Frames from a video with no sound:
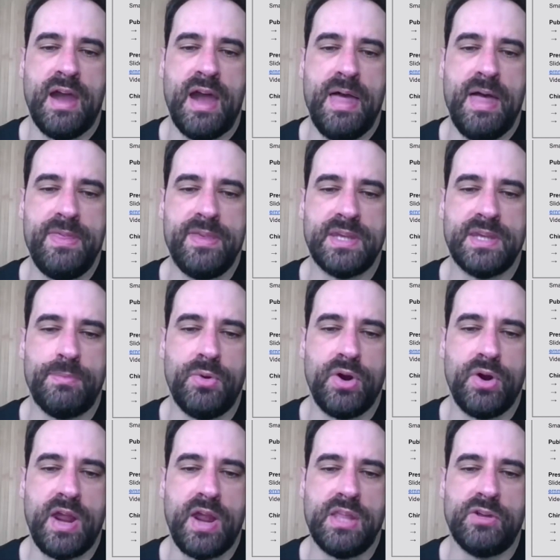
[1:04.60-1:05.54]
And these are
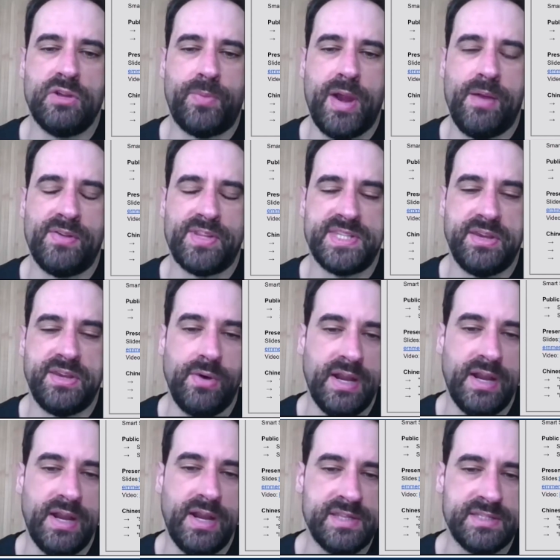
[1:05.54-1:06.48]
more kind of
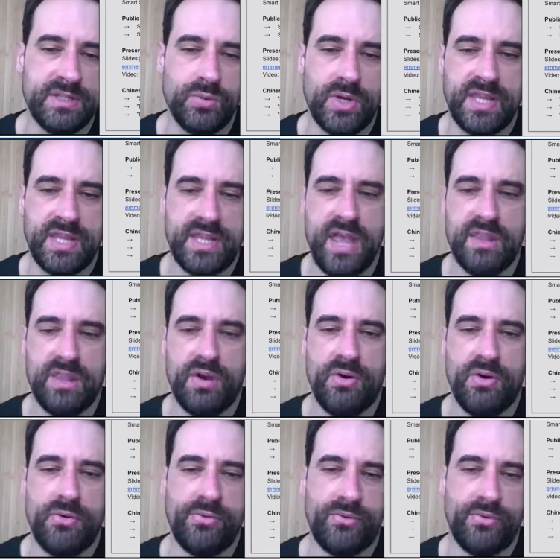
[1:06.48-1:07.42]
privacy related. What
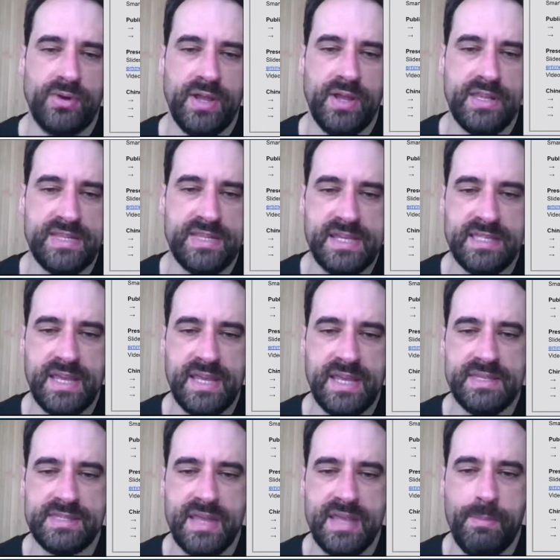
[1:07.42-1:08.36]
kind of
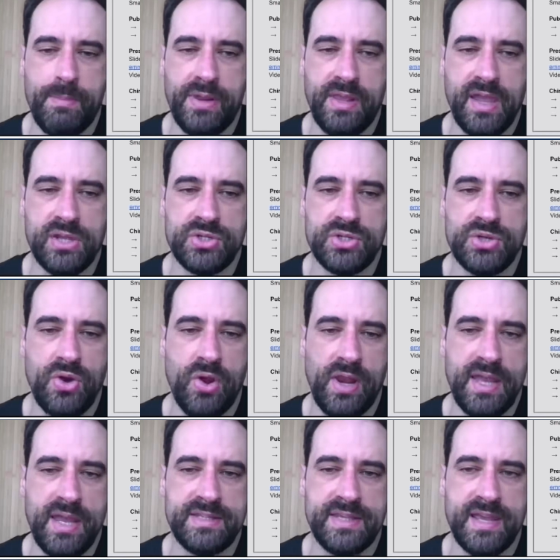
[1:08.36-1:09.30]
data is the
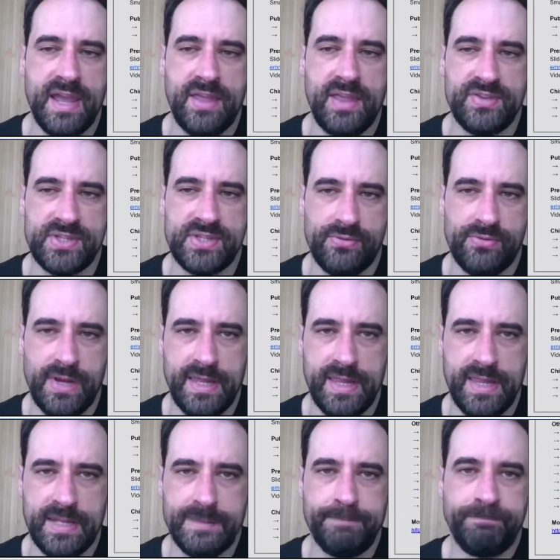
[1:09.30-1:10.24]
application collecting and stuff
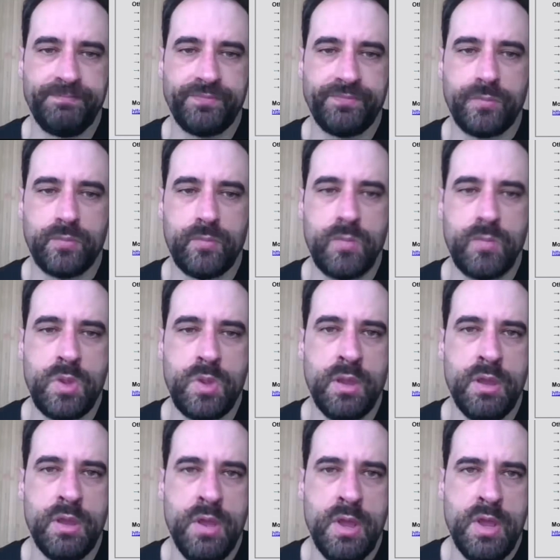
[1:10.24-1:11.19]
like that.
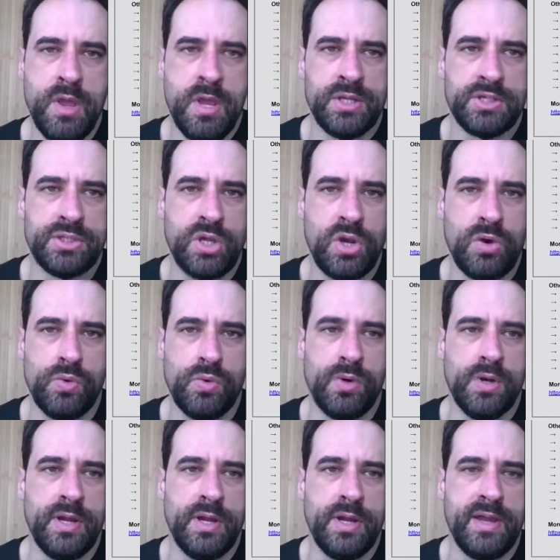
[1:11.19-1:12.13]
So
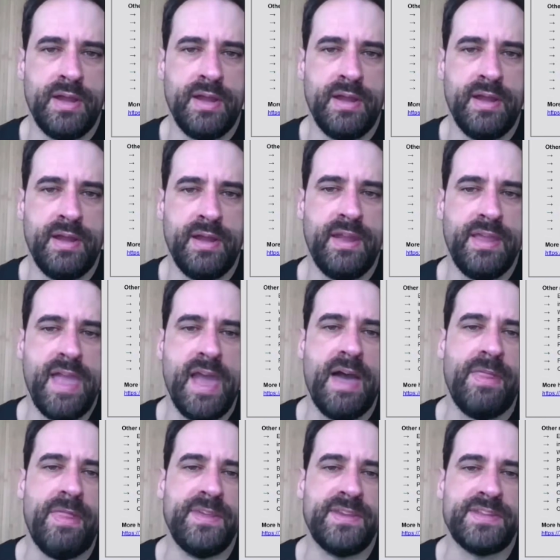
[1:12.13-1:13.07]

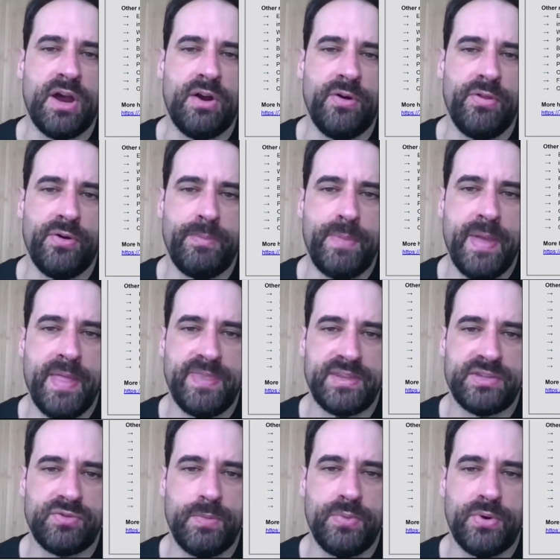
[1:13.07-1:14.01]
yeah, and these are other
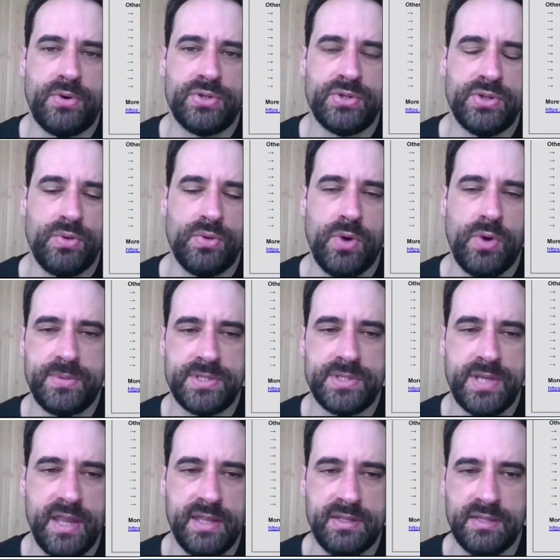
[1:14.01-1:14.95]
pentest reports on the
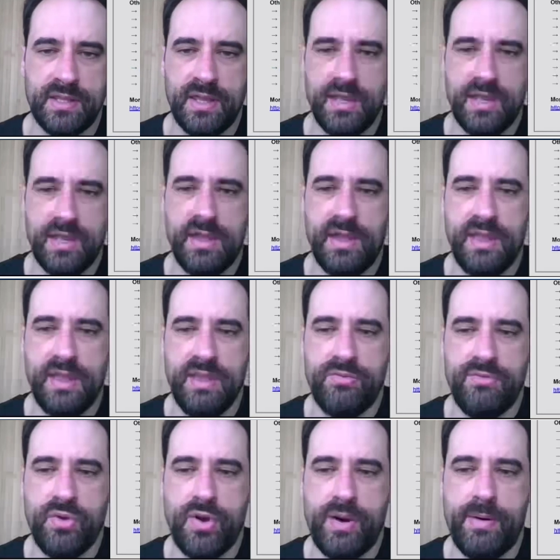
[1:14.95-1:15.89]
website.
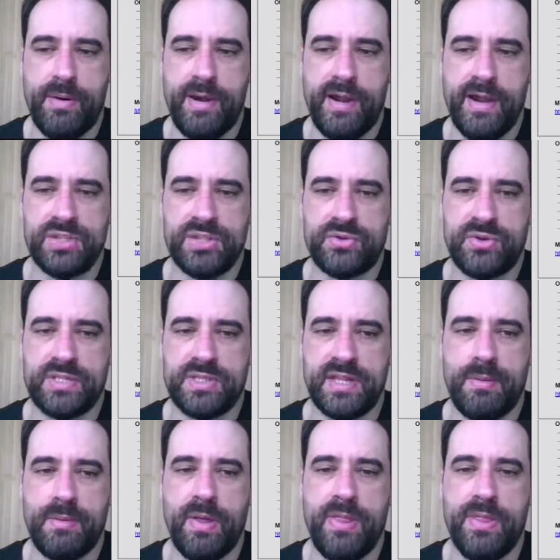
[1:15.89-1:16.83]
If you are interested
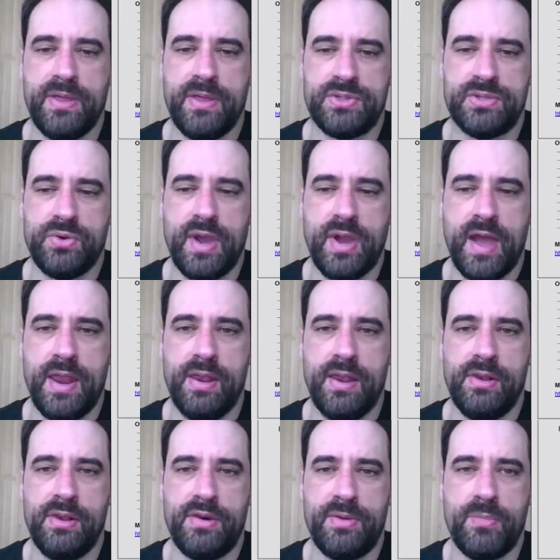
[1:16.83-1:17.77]
about this, you can
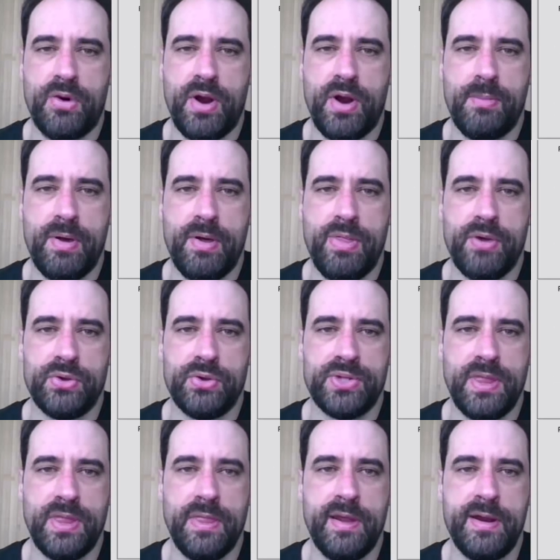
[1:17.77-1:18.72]
learn more about those
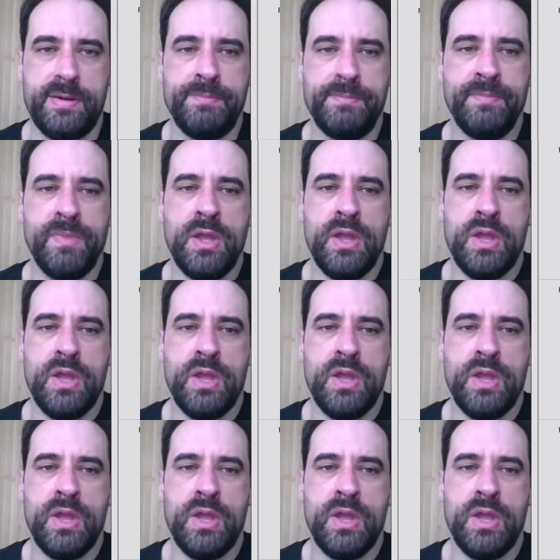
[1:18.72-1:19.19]
in there.